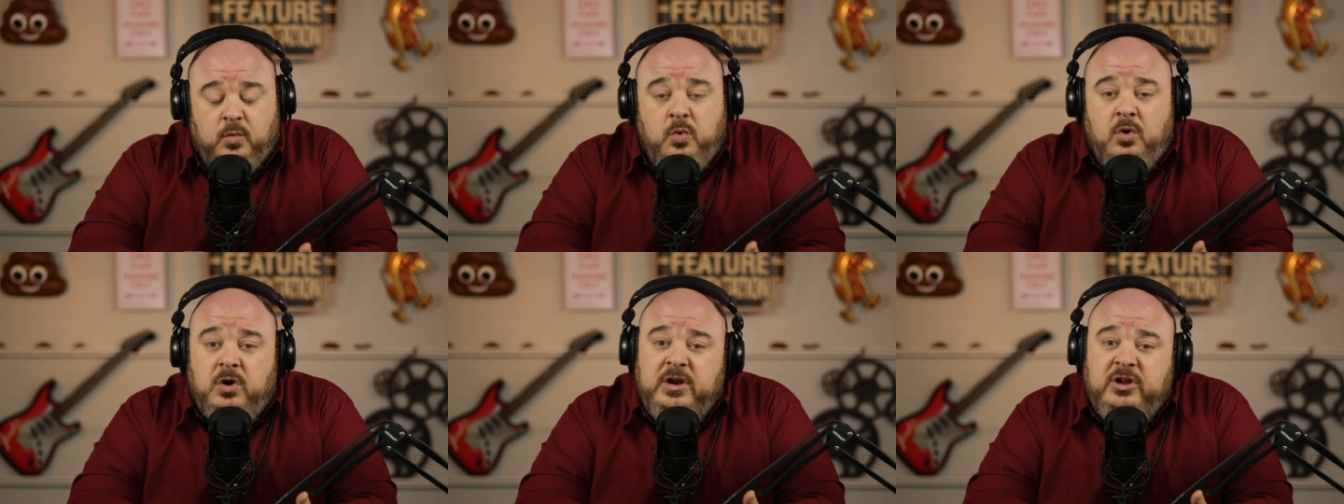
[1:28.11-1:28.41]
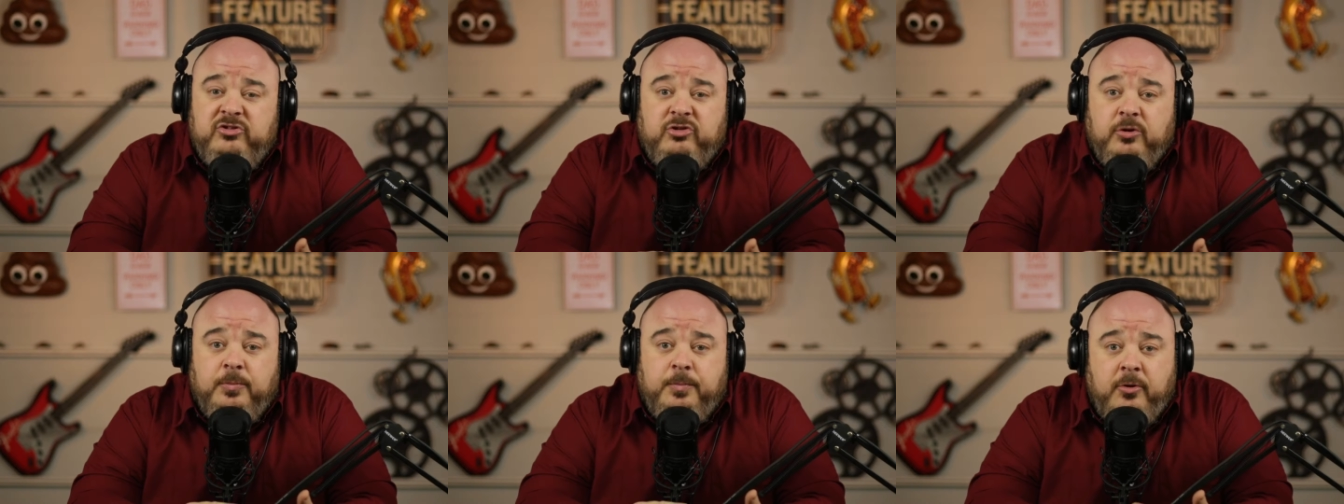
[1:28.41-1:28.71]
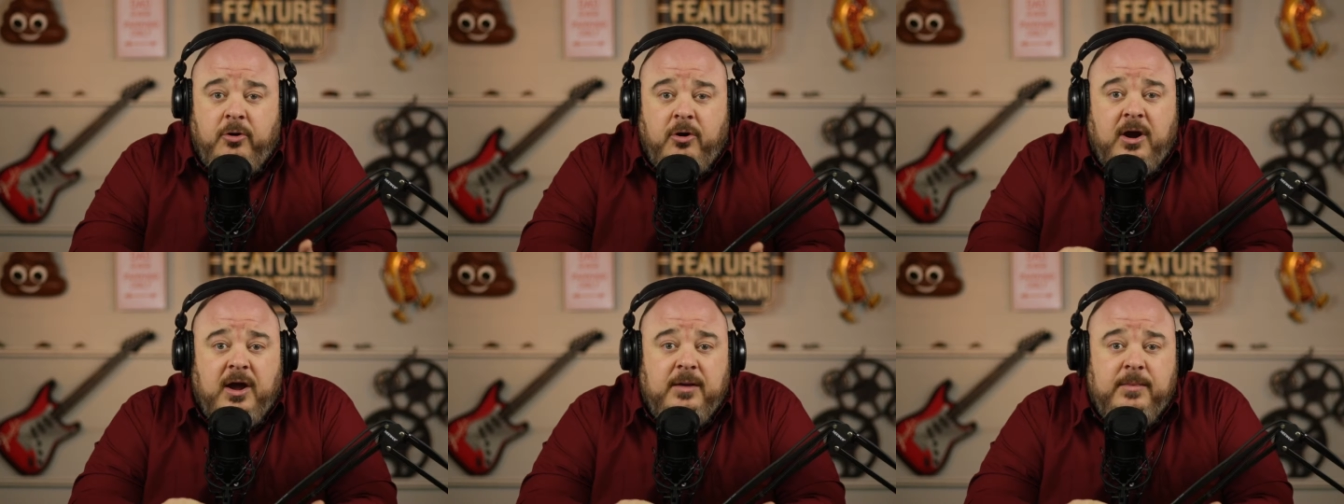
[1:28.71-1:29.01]
One is your
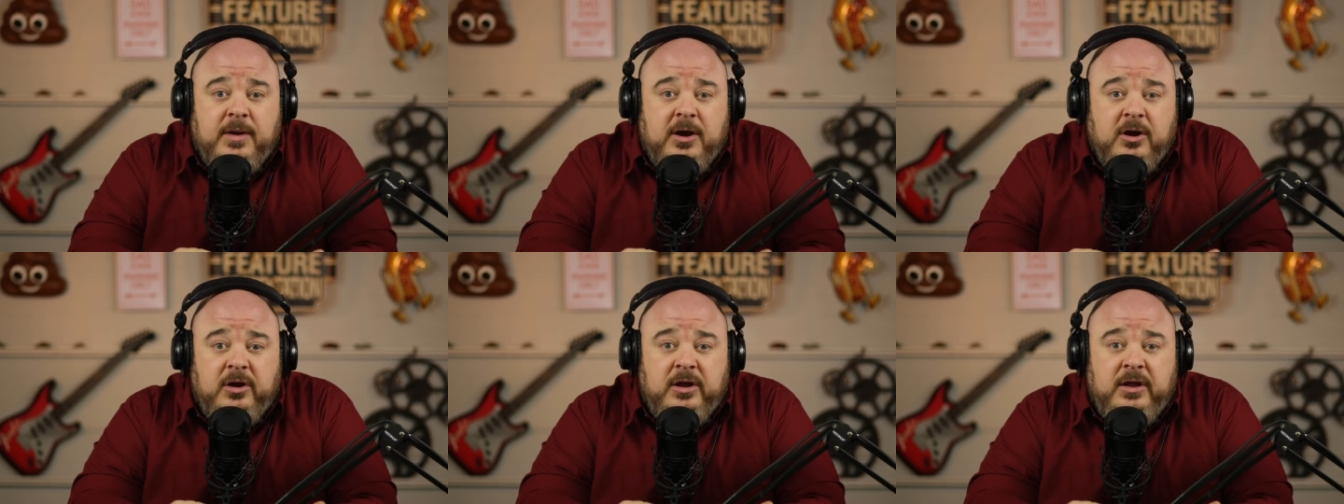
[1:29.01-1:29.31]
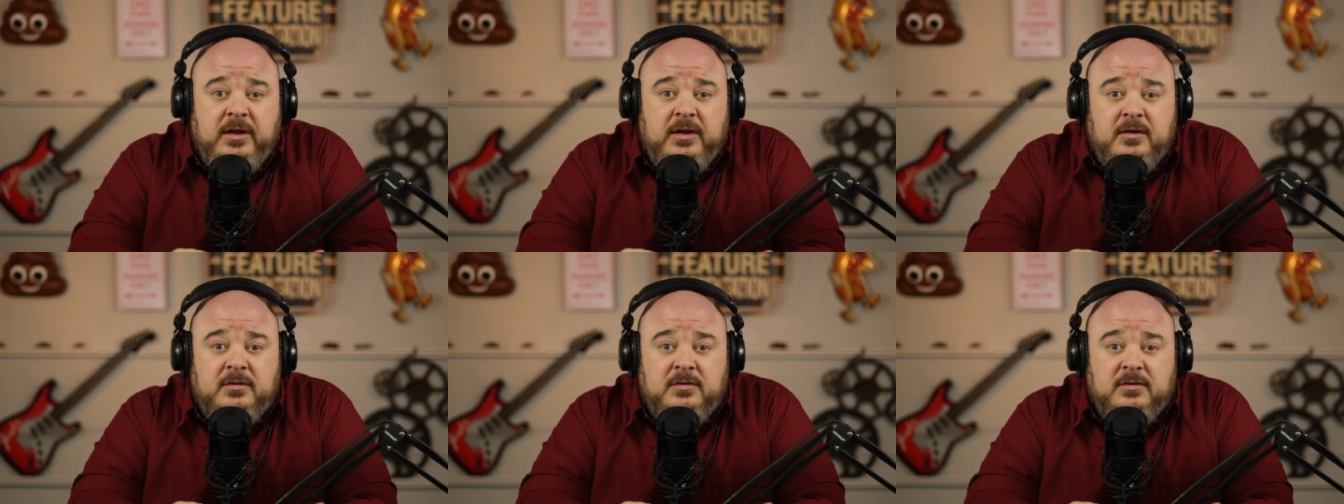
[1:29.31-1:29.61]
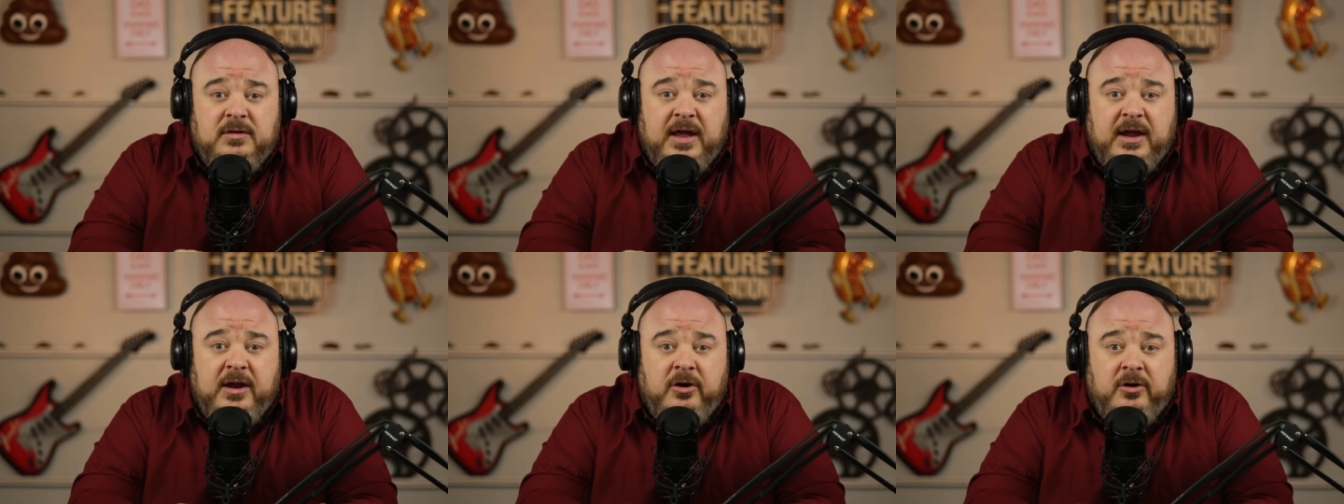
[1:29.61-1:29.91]
primary
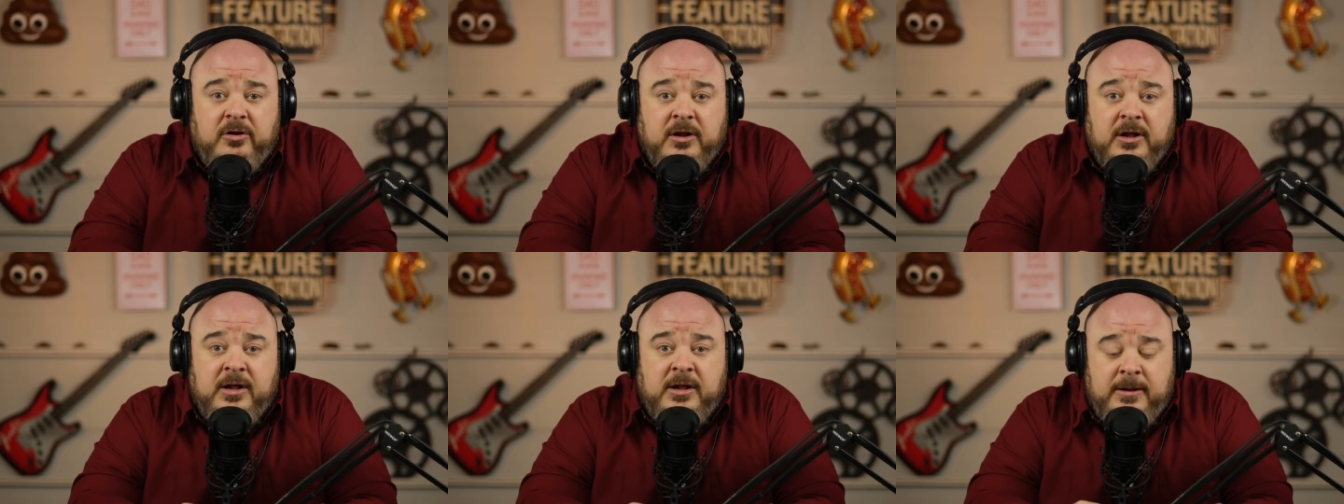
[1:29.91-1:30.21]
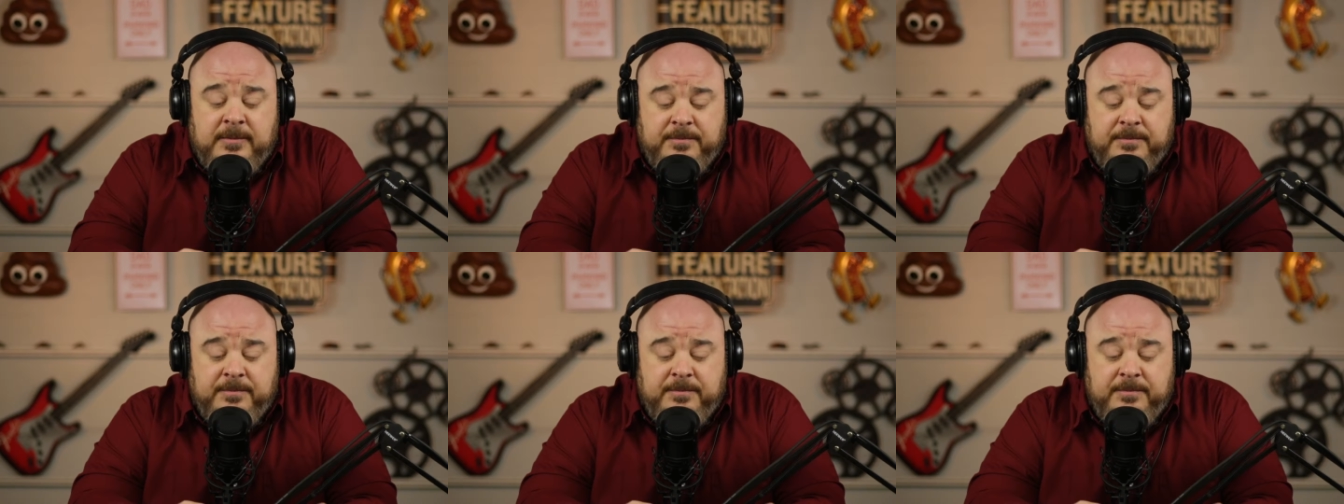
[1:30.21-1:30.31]
layer,